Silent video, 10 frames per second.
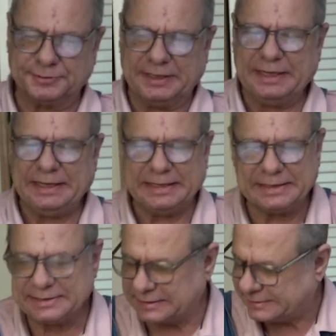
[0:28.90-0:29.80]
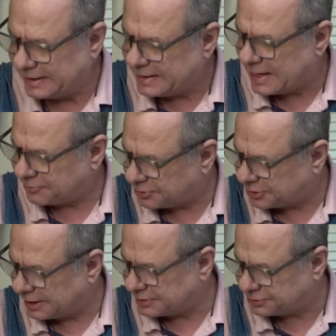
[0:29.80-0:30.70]
It is the day after
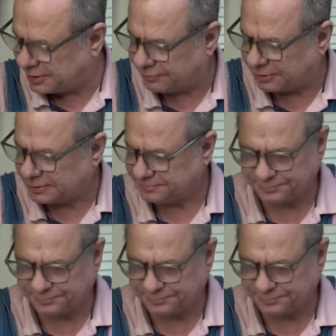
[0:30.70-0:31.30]
Thanksgiving,